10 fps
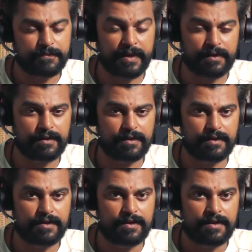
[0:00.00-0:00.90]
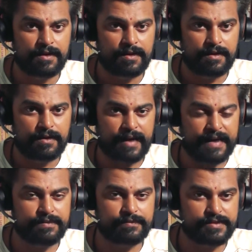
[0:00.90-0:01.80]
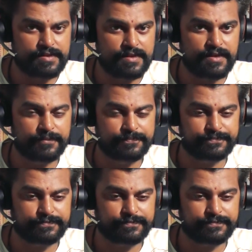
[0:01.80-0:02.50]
But rather we see,